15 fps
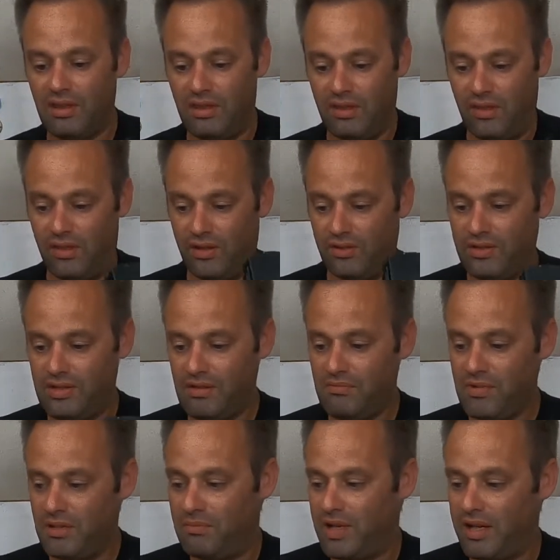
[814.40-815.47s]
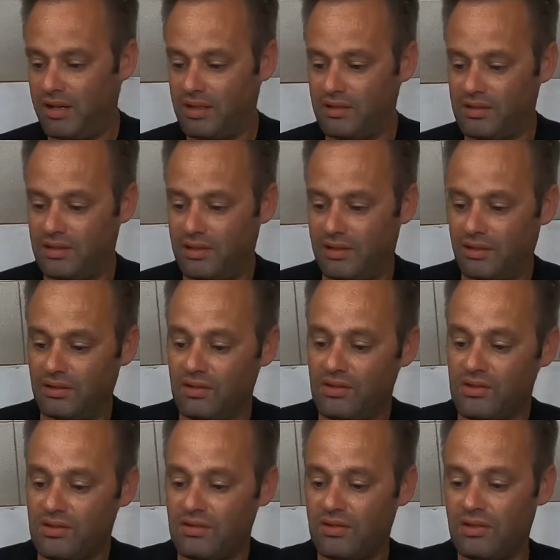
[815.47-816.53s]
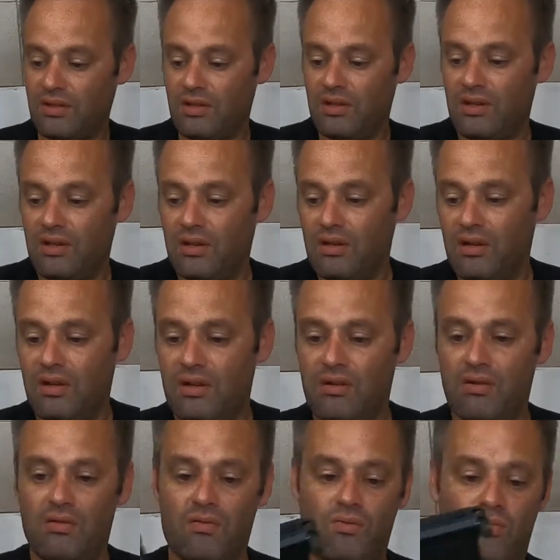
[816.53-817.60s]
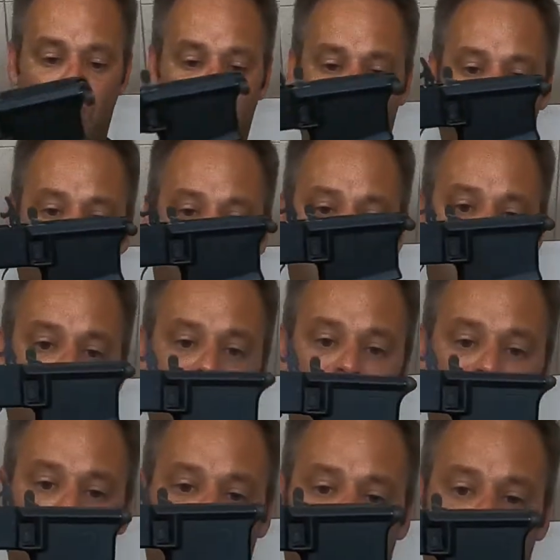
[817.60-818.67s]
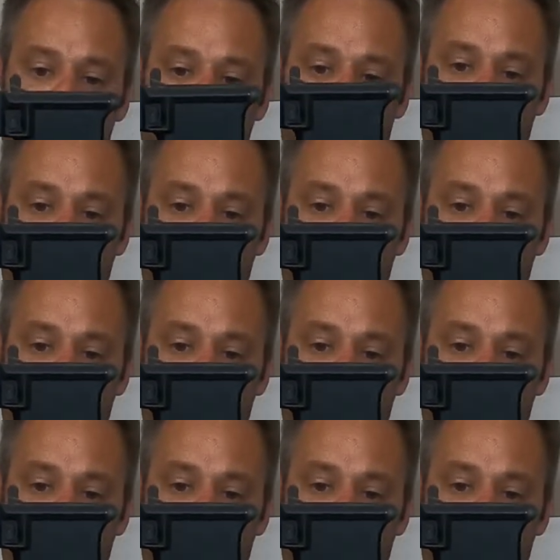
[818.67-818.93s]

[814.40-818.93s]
the Tippmann magazines will not fit